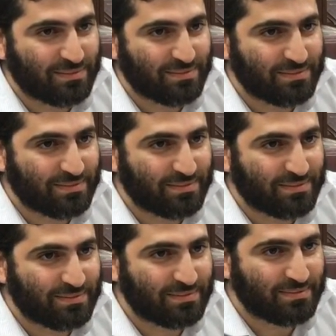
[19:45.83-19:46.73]

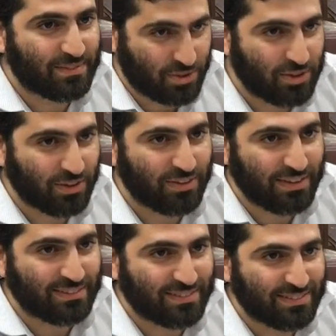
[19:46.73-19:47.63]
Did you know
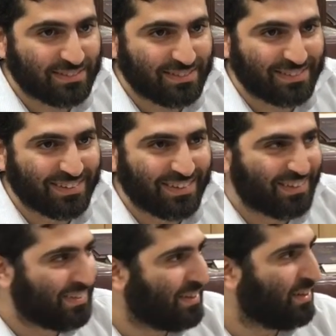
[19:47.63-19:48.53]
that?
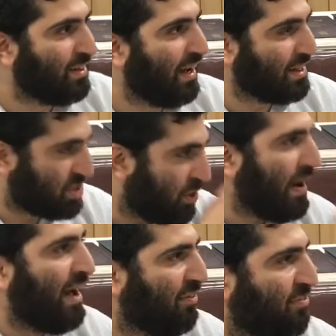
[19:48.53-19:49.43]
A
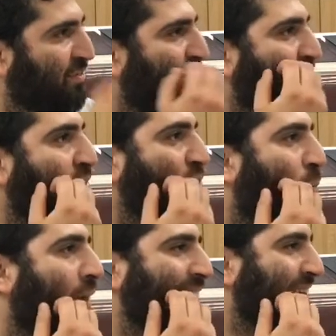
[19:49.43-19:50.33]
giraffe with
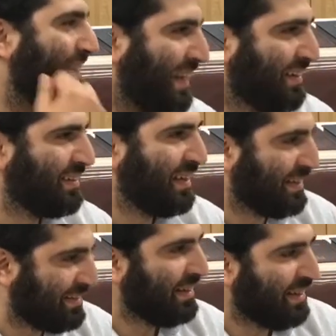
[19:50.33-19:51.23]
one kick it
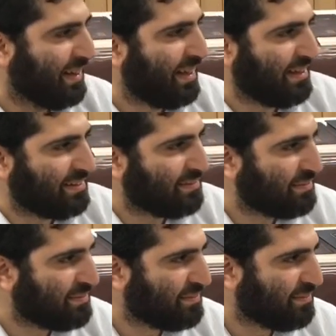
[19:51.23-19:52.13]
could kill a lion.
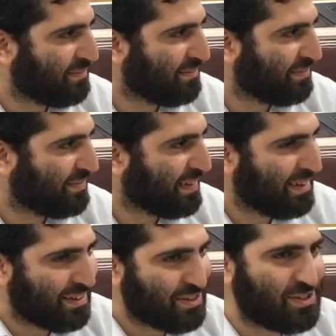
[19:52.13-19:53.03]

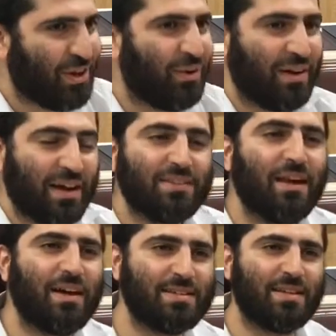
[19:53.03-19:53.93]
So a,
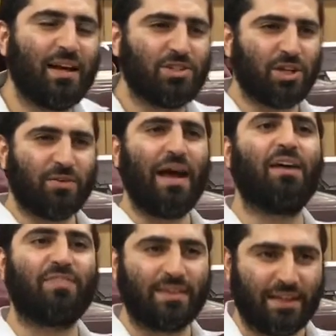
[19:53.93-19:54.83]
a, a
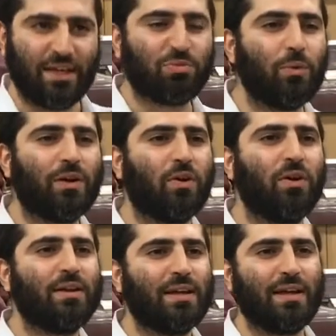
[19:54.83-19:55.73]
giraffe in Hebrew we
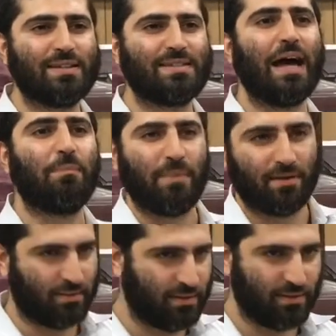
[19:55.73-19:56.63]
call it a
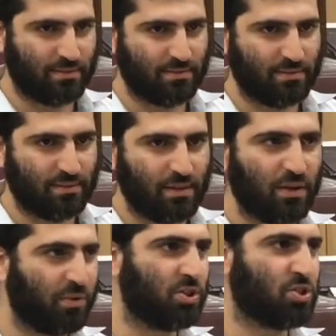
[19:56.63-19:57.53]
zamer.
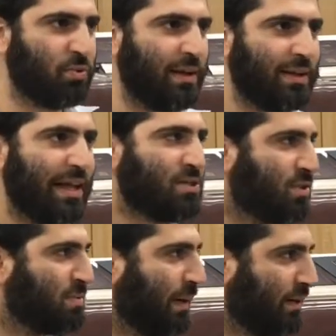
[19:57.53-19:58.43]
We just read last
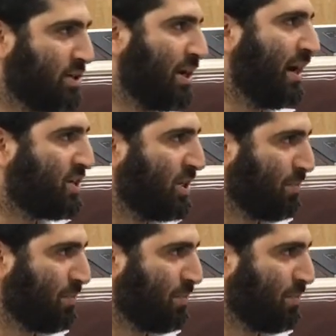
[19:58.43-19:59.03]
week's parasha, actually.